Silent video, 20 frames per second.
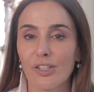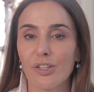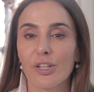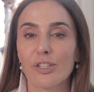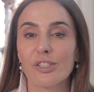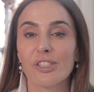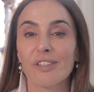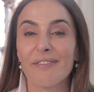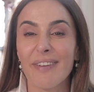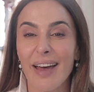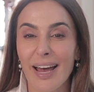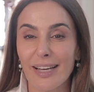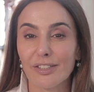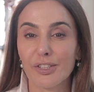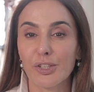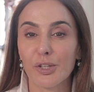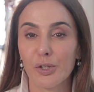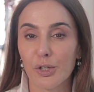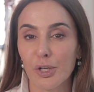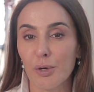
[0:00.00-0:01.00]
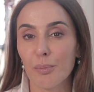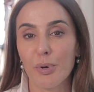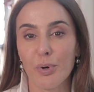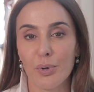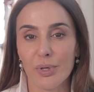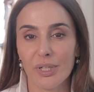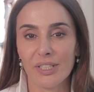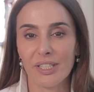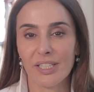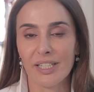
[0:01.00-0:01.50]
There's a vascular
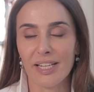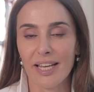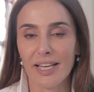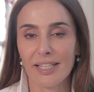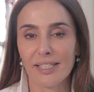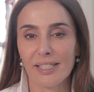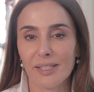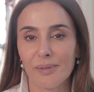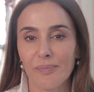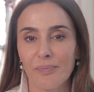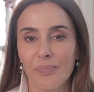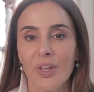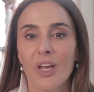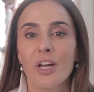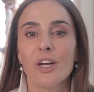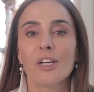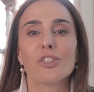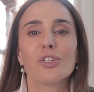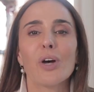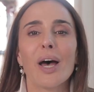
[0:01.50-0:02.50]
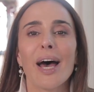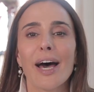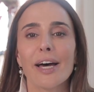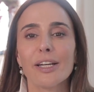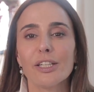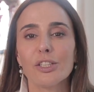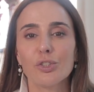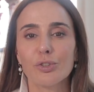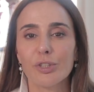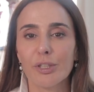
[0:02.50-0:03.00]
component to this. So
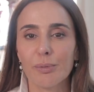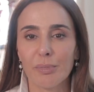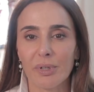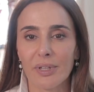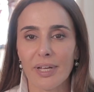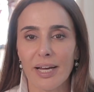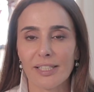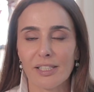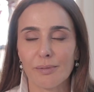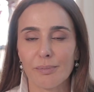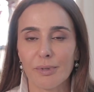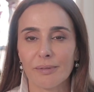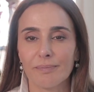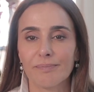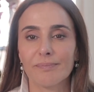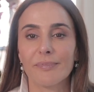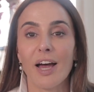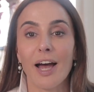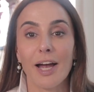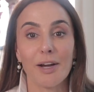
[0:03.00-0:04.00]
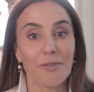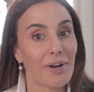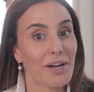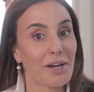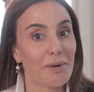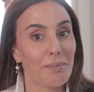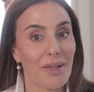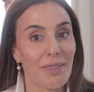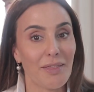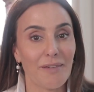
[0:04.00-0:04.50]
how to treat melasma? I
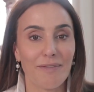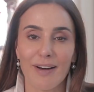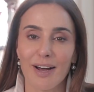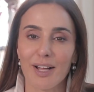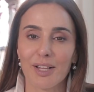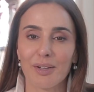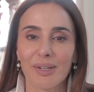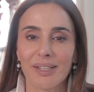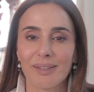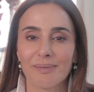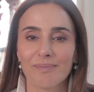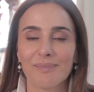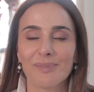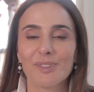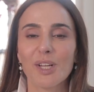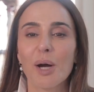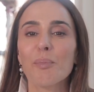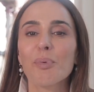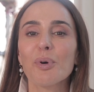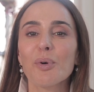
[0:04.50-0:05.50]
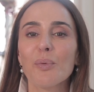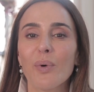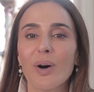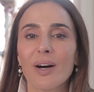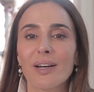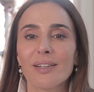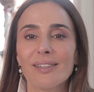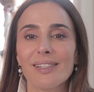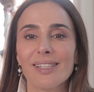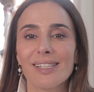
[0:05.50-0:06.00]
recommend the following. Number
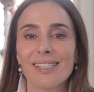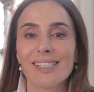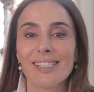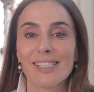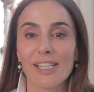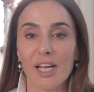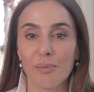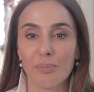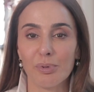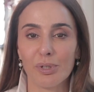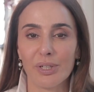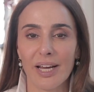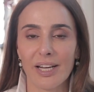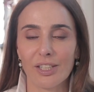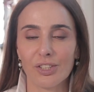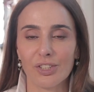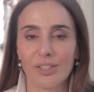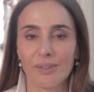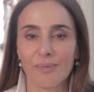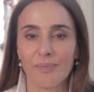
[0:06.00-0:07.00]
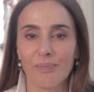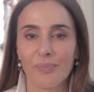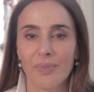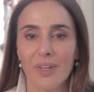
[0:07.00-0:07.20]
one, sun protection.